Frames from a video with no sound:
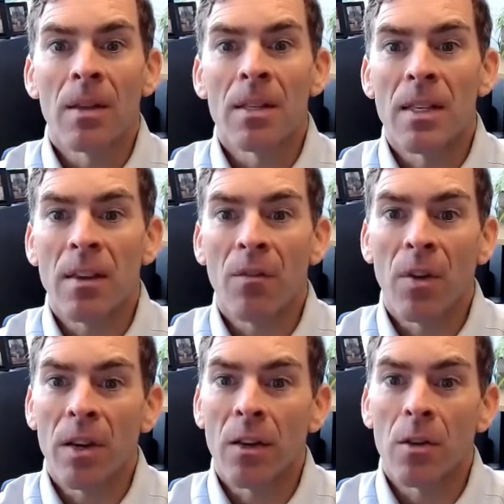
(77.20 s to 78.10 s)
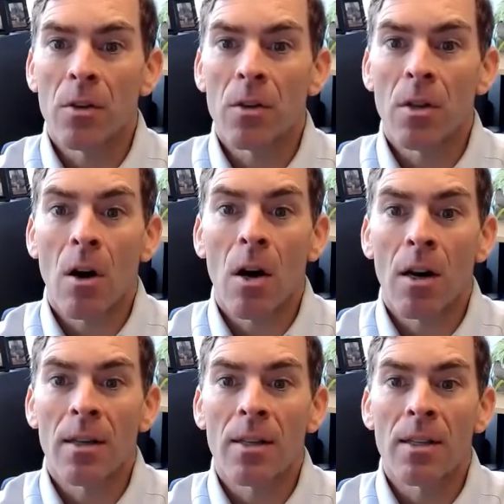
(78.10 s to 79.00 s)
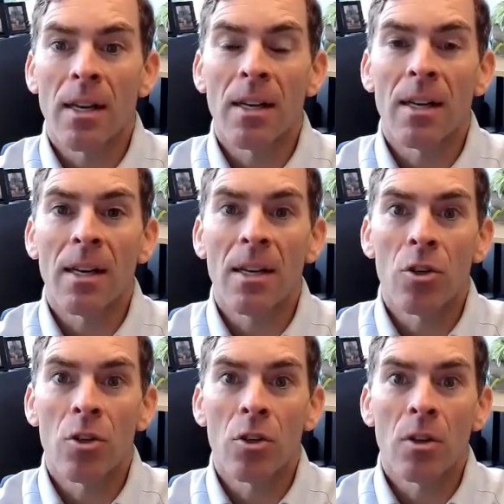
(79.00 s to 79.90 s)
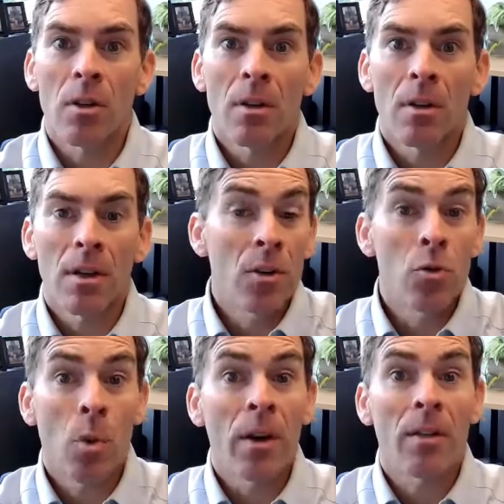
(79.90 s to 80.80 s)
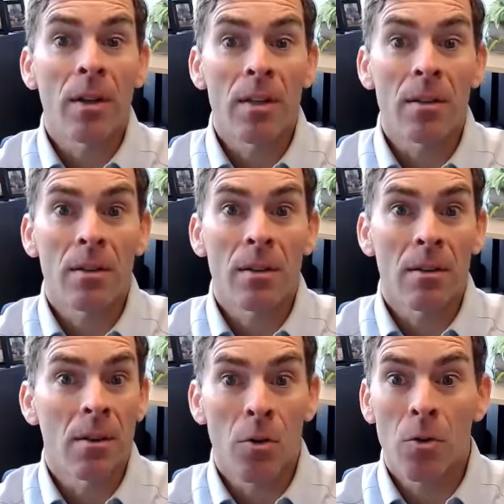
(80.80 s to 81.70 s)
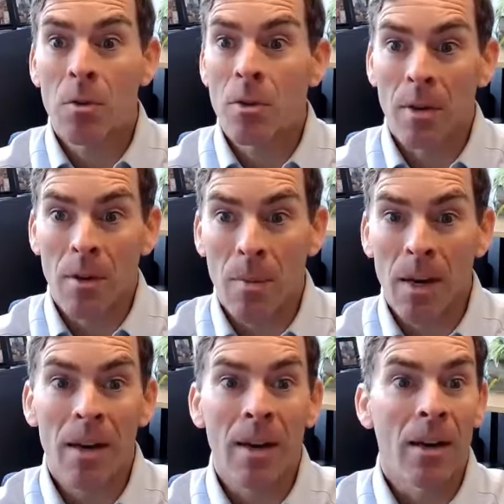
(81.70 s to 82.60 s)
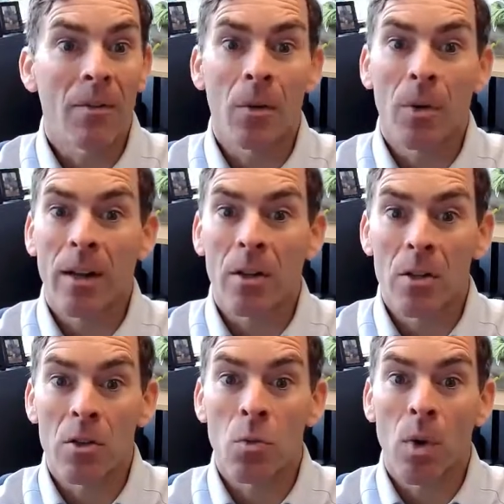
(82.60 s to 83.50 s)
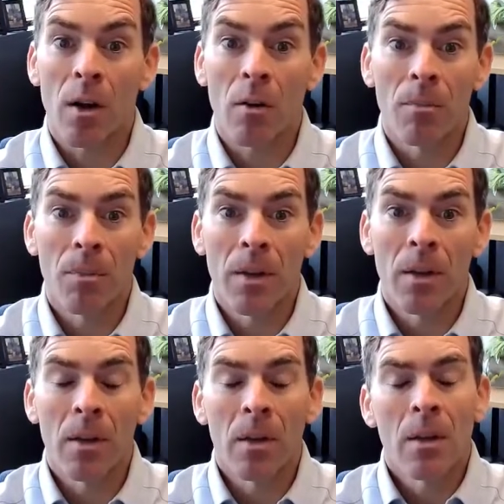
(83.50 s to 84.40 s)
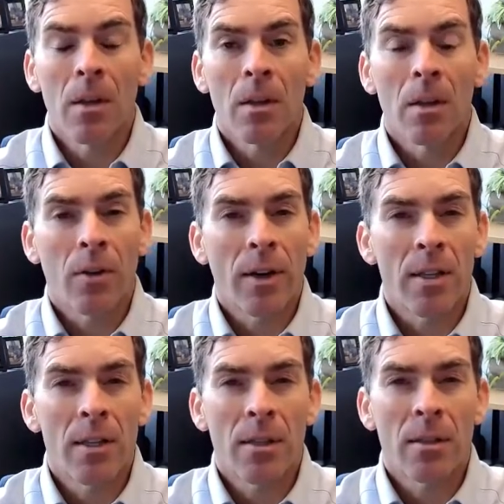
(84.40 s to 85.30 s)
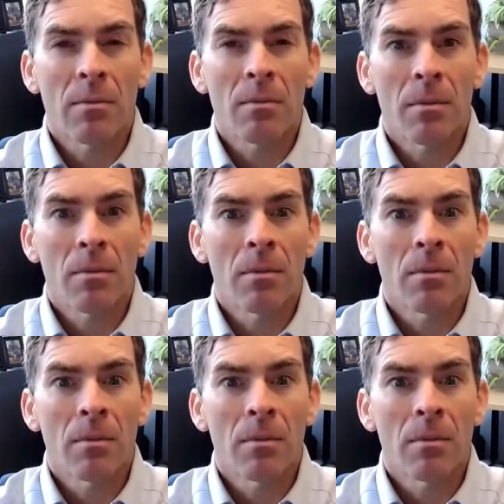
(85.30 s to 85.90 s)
The same fight goes on inside each one of us, you and me and everyone else as well. The grandson